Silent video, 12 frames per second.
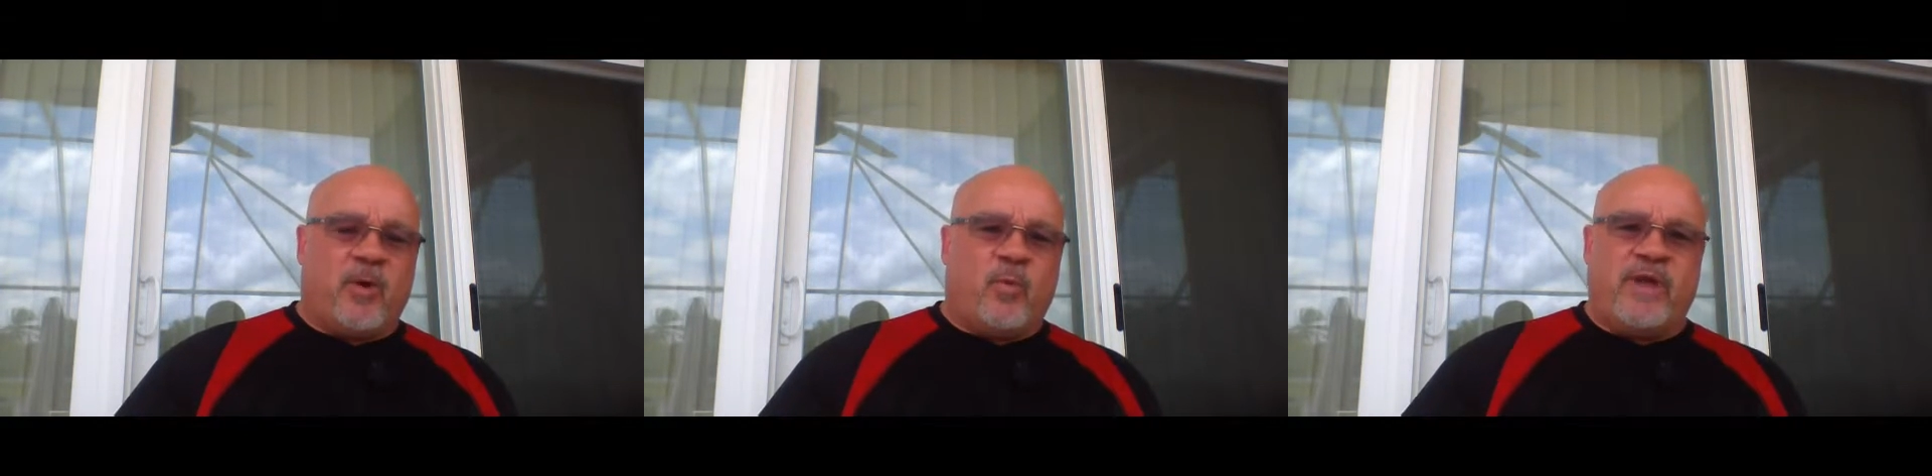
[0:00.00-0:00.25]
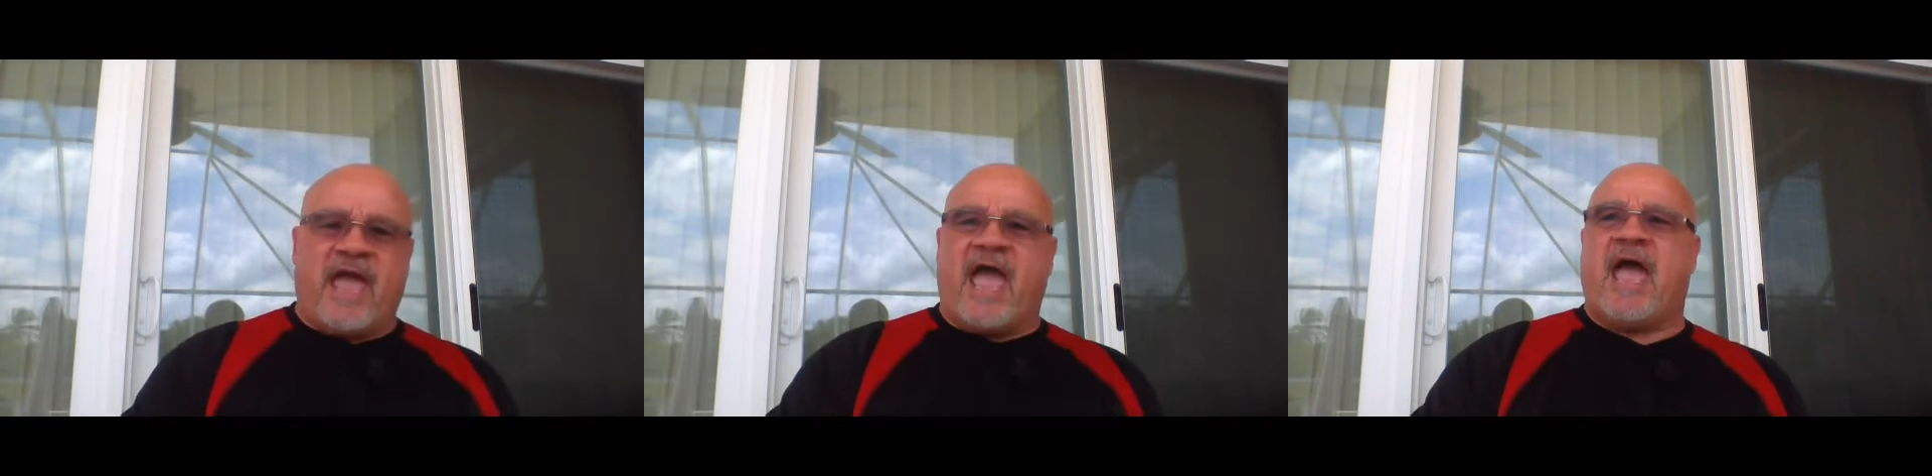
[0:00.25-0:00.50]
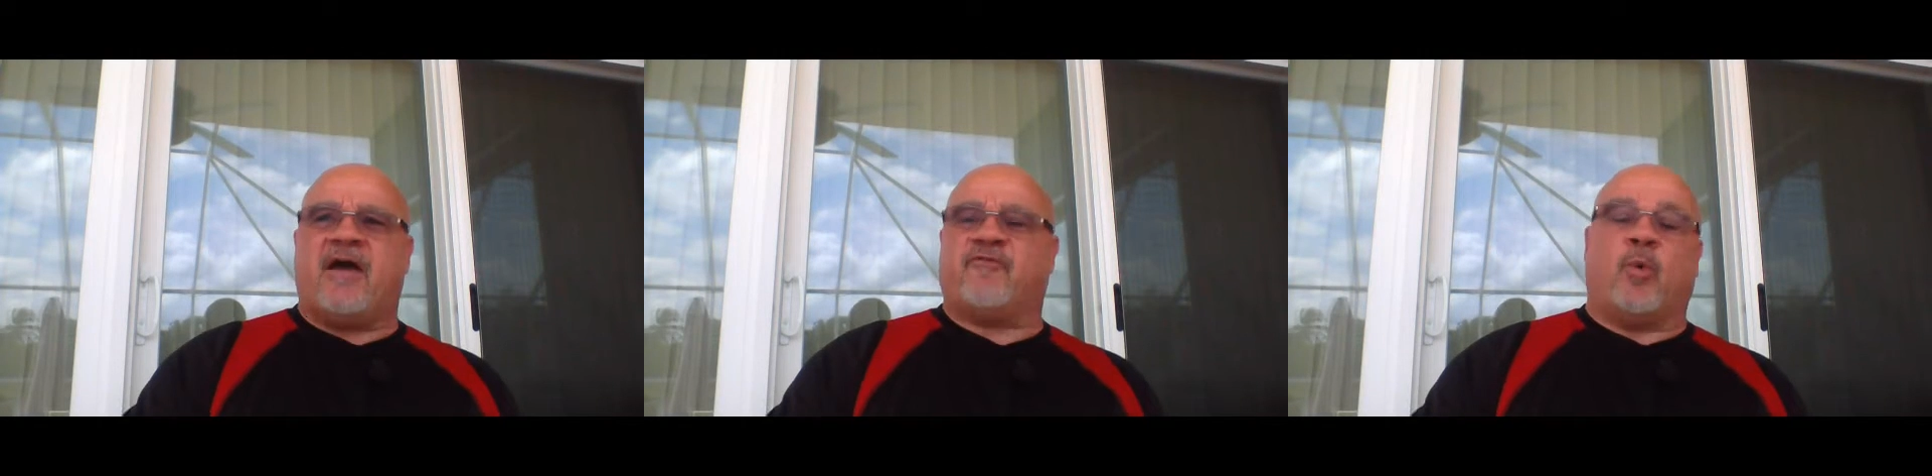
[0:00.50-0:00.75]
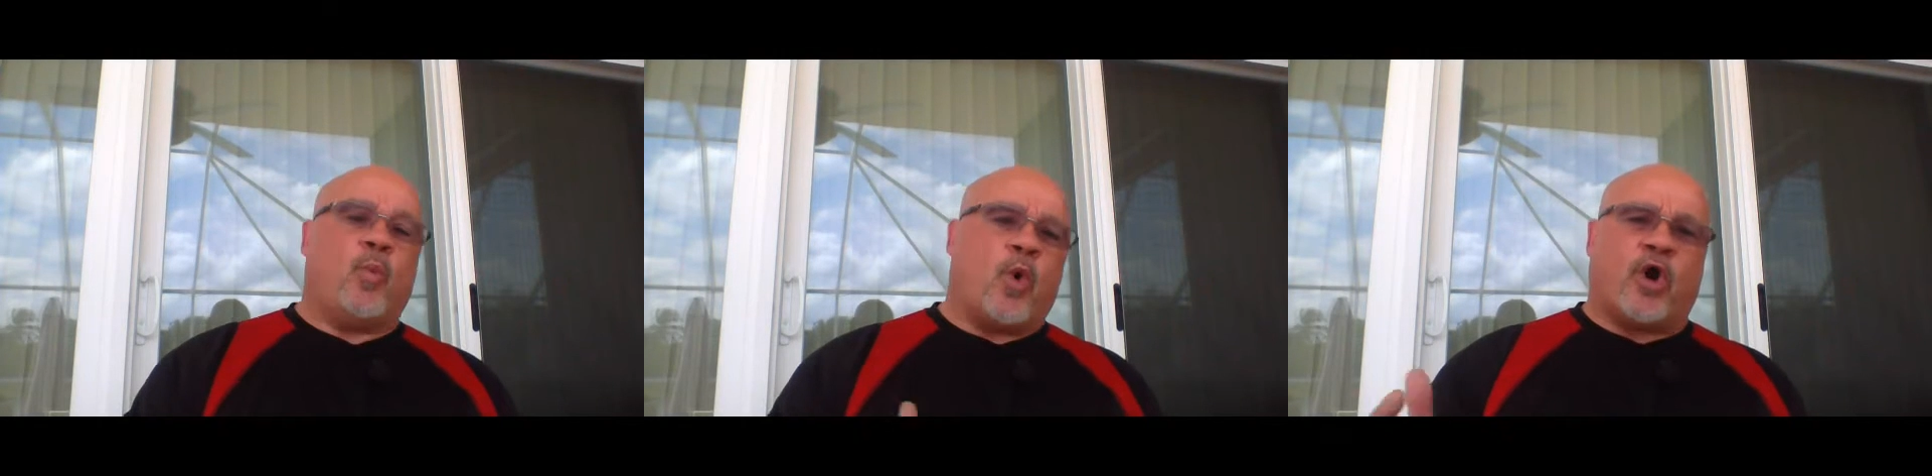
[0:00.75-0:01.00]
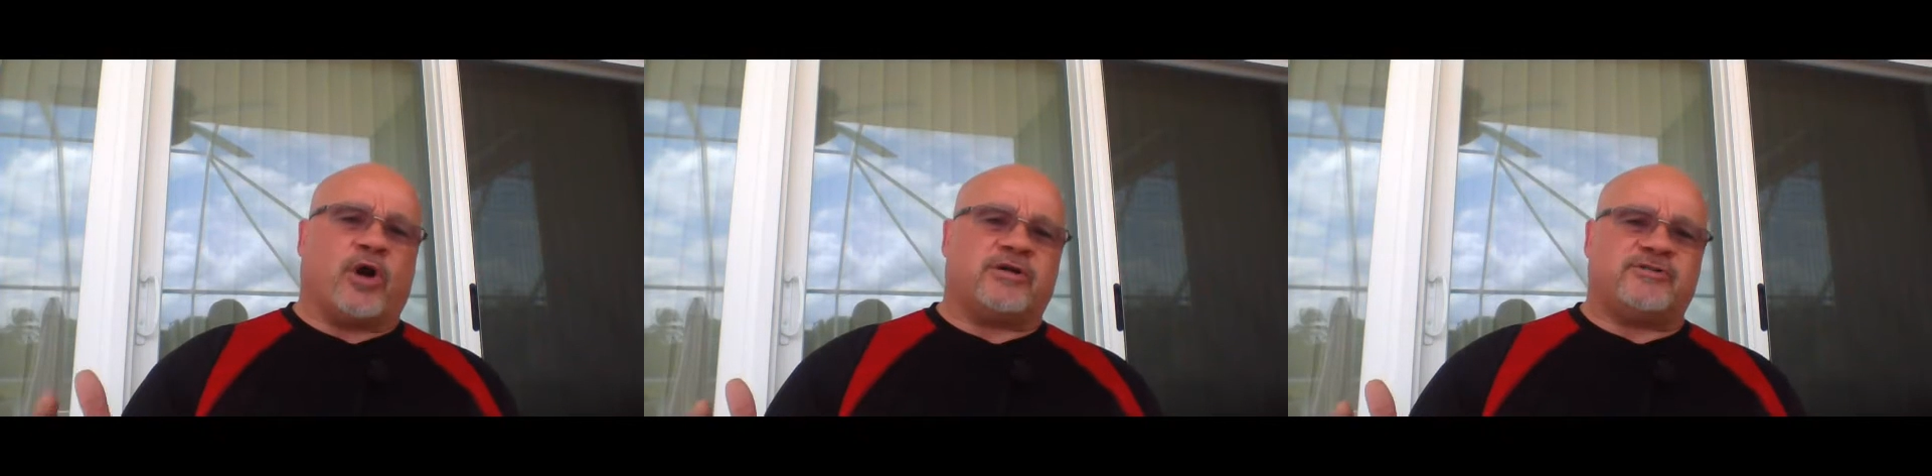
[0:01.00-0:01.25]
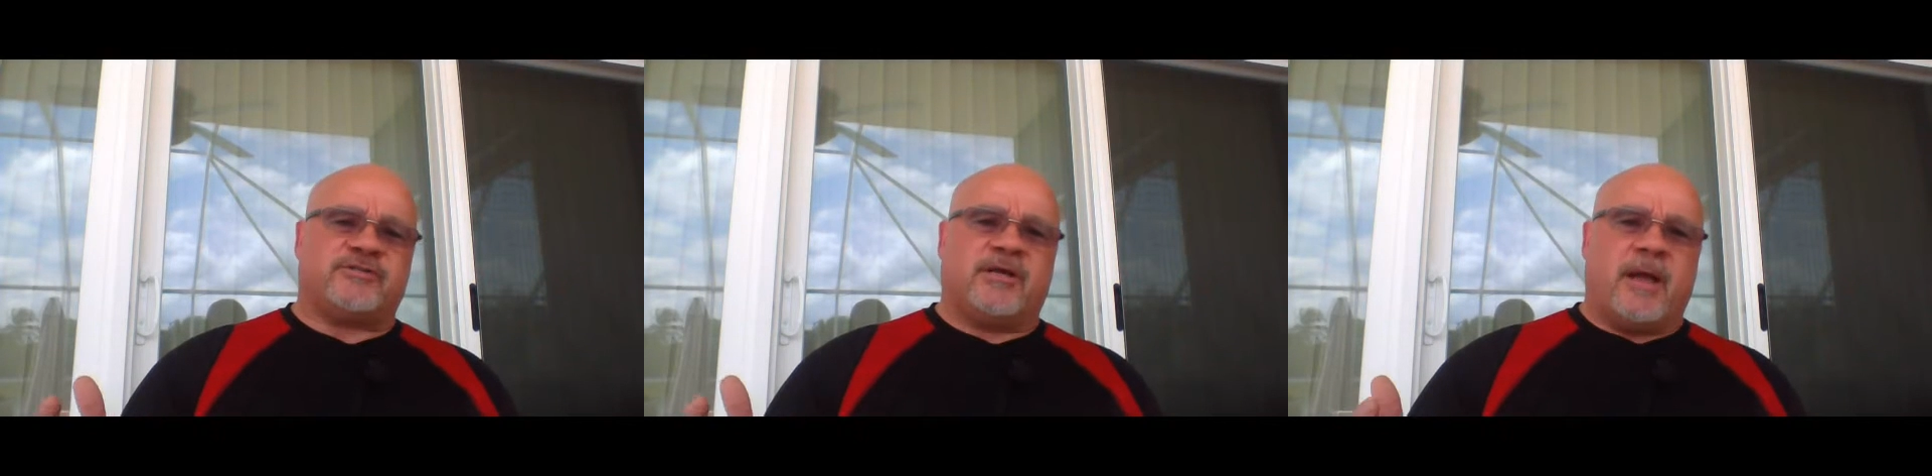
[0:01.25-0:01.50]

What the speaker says: We have works